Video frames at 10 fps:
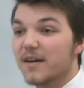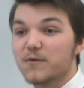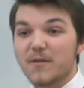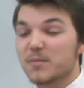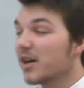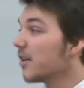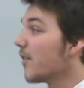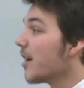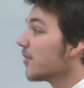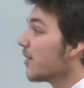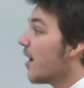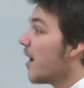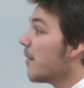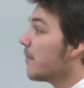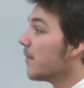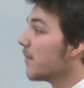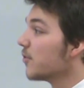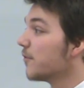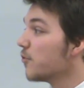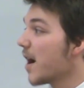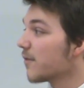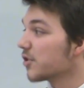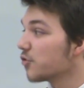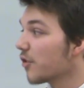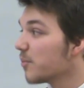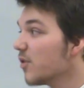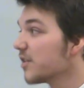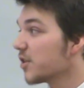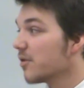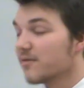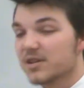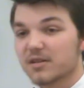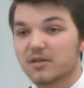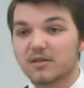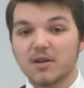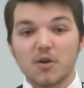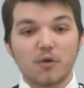if you have the Medal of Honor, um, if you have a historic military vehicle,